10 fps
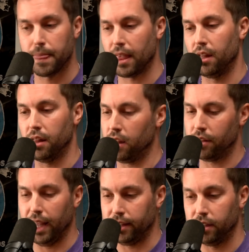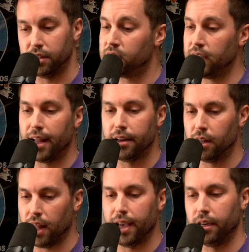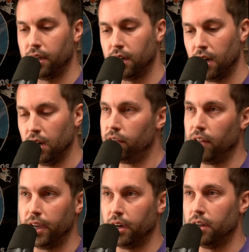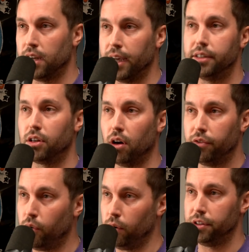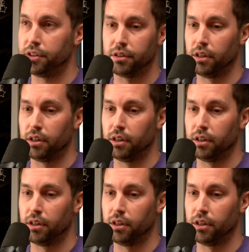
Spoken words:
And like the zen like cut of like a nice golf course